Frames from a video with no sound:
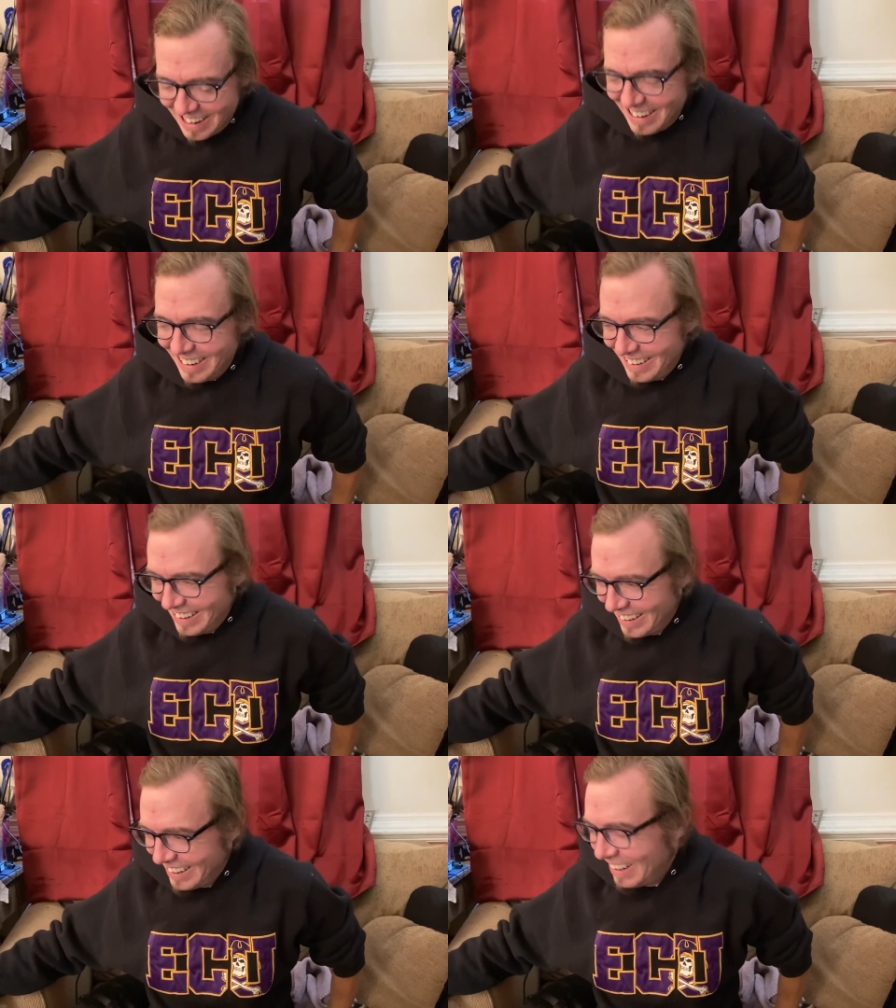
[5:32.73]
You
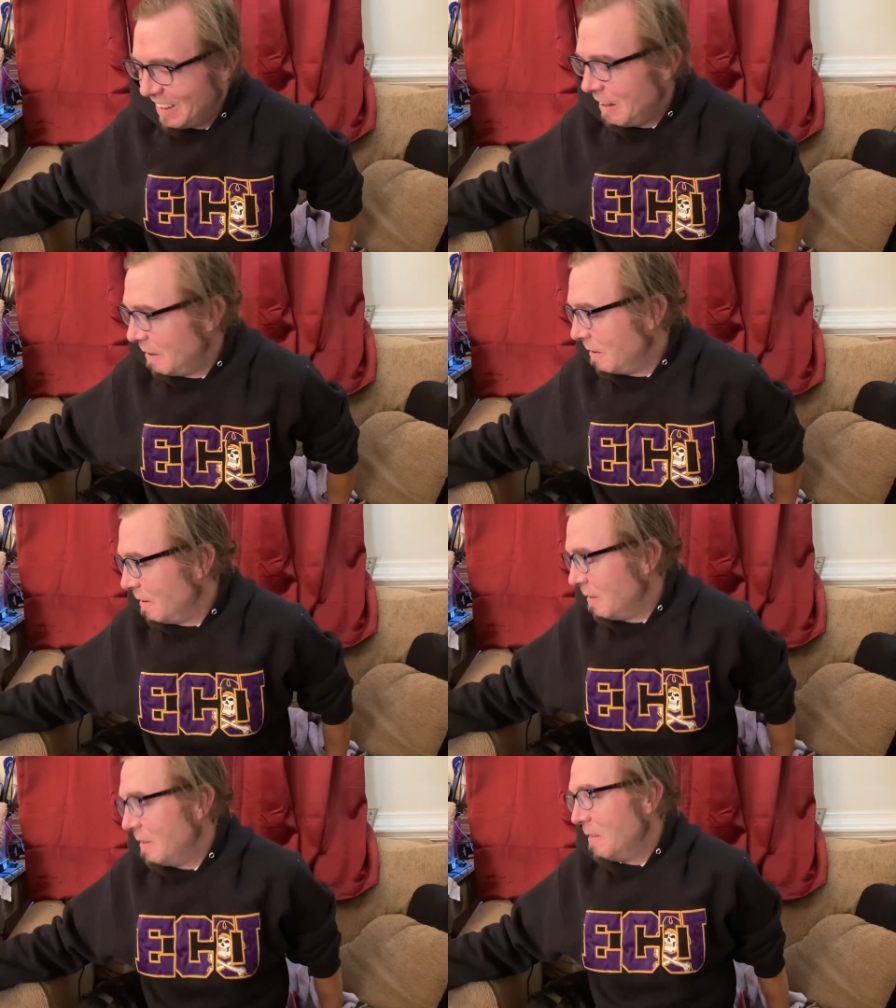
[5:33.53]
guys don't know Drew's
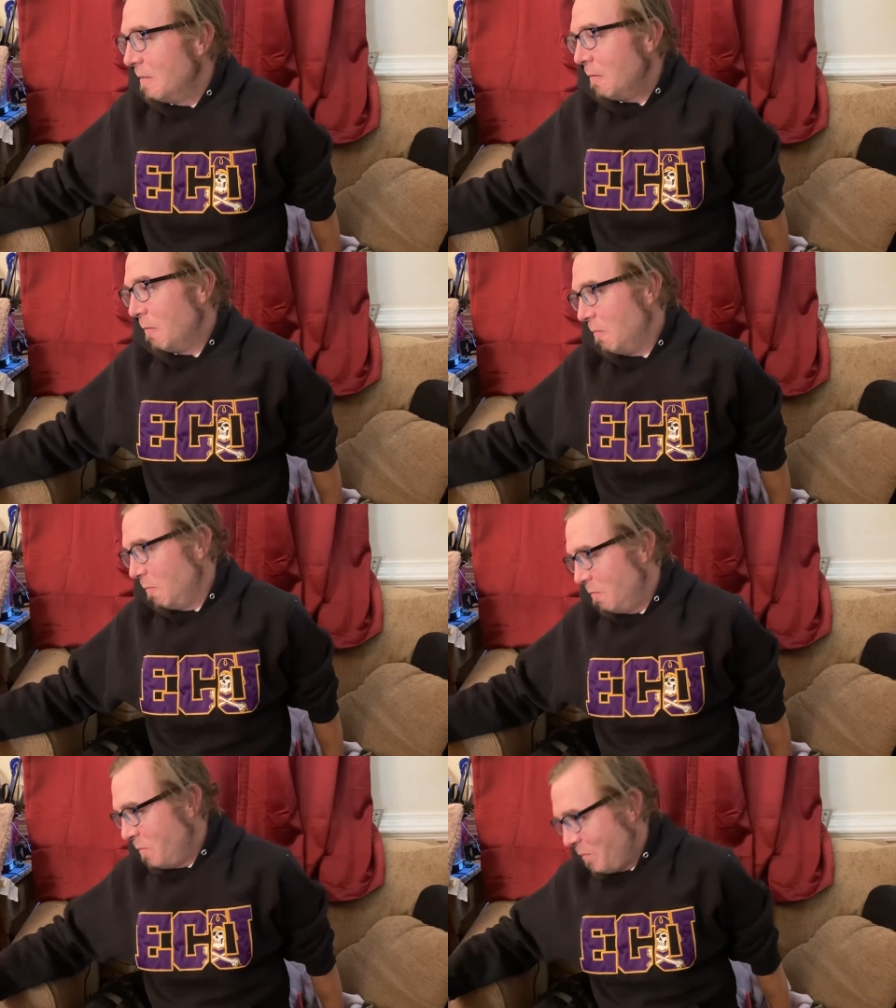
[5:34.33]
dad, but that's
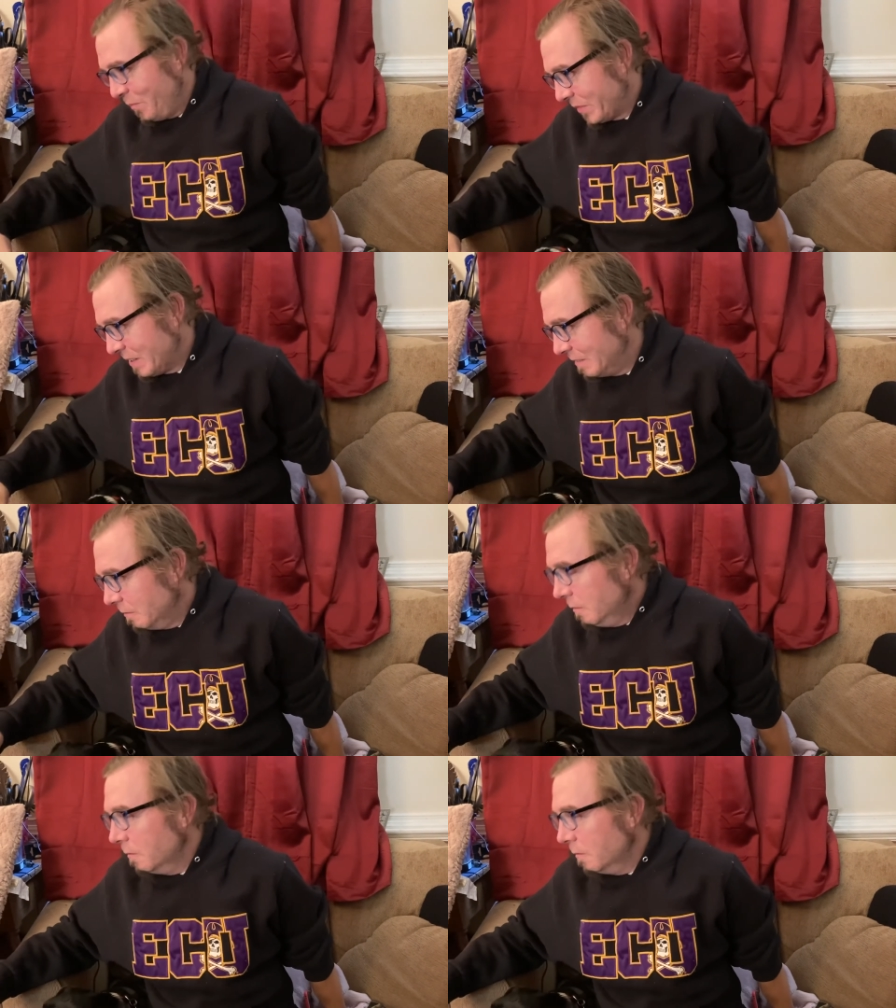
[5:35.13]
something he says.